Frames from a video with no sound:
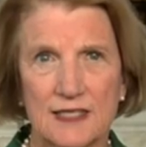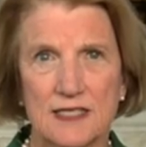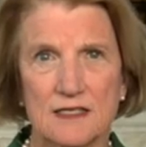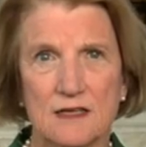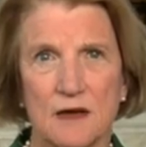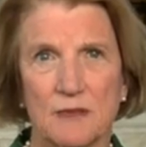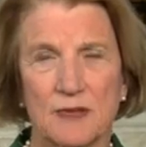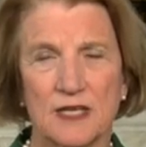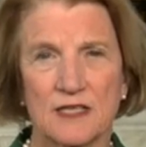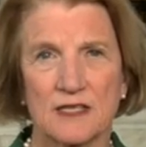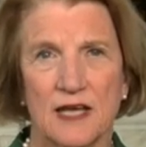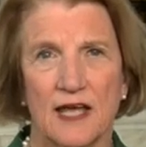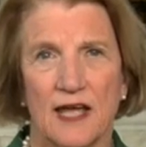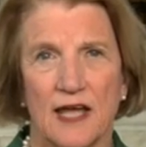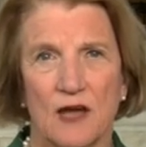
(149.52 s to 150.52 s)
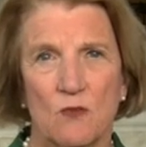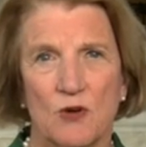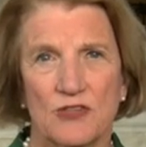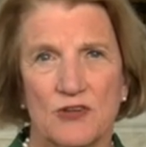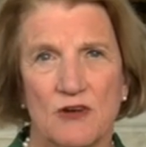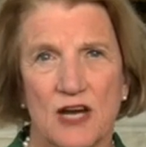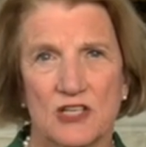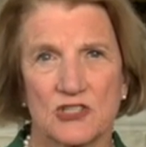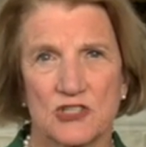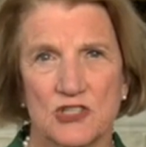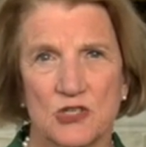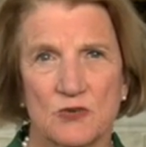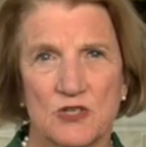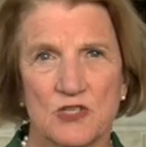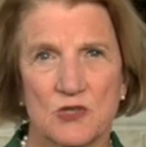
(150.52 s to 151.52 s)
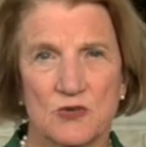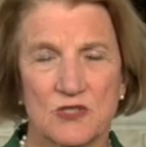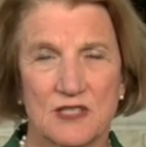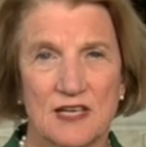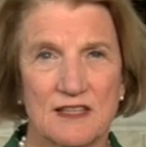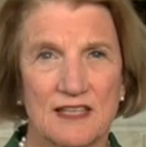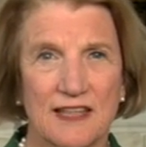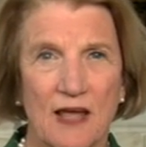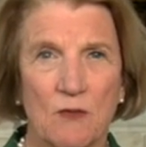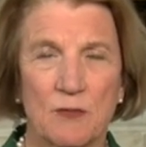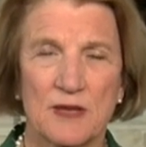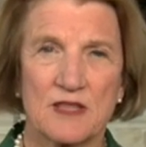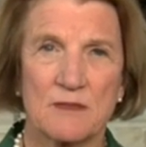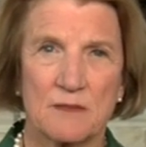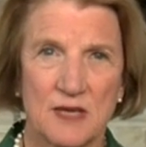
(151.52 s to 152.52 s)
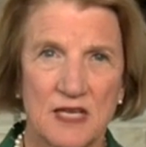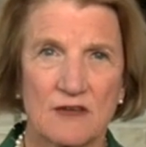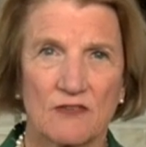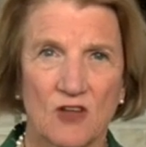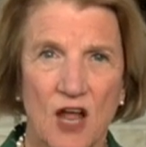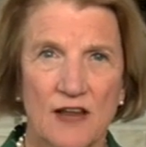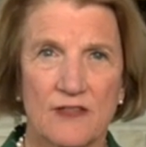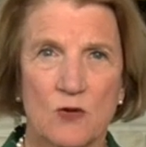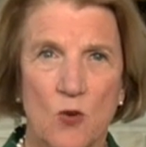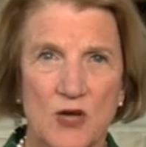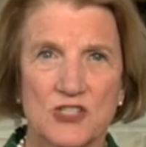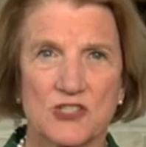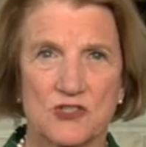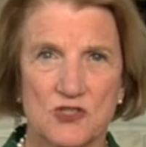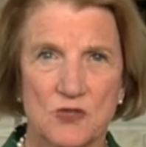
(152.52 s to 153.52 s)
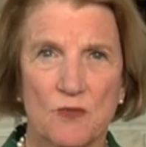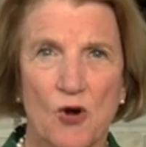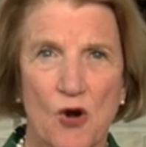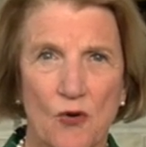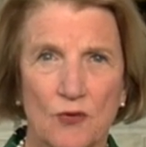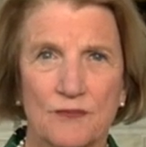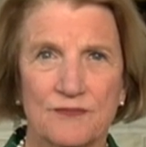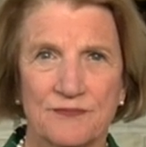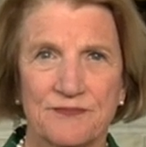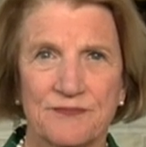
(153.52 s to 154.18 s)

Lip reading: at these companies and what they're actually doing to us. And I think that will be the meat of a lot of the questions tomorrow.